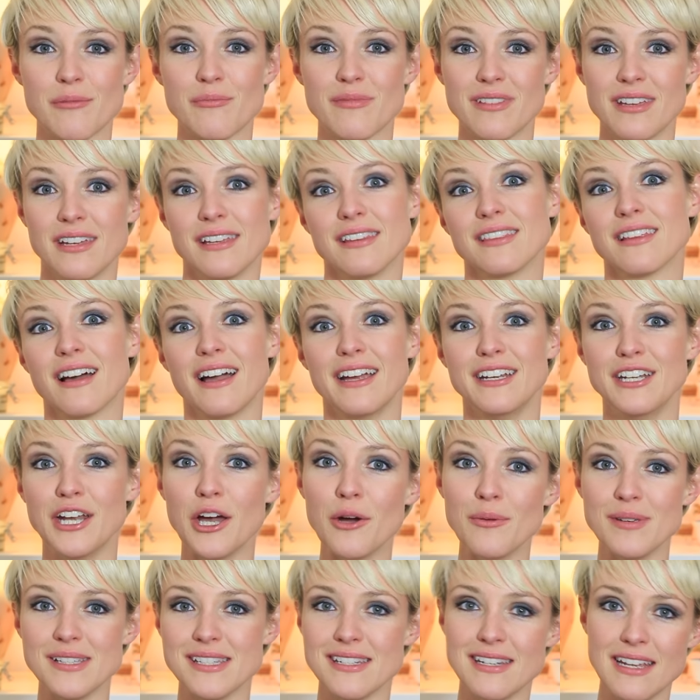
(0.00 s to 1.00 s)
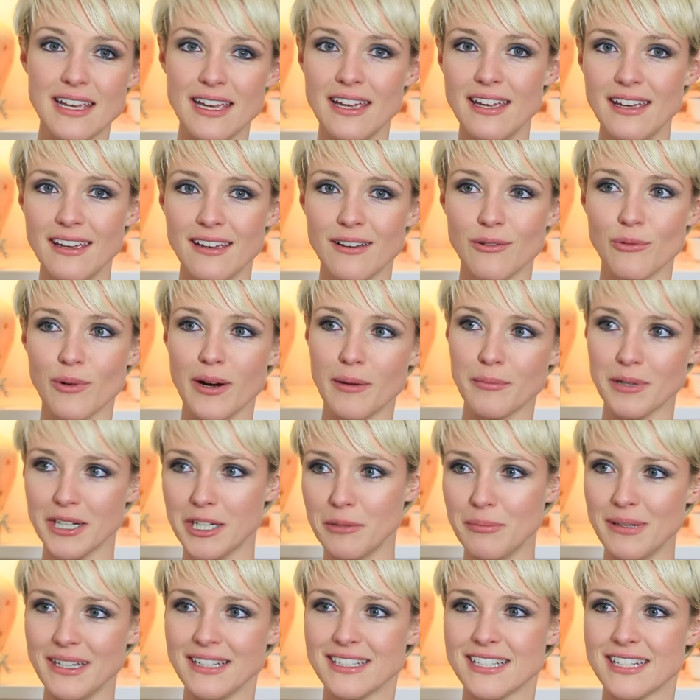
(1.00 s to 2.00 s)
something that I know is near where I'm
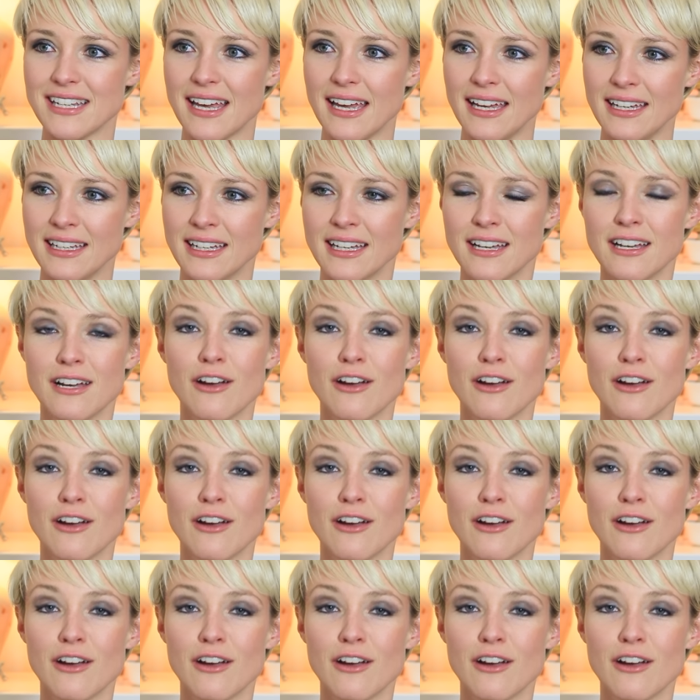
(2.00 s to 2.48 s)
going to be today.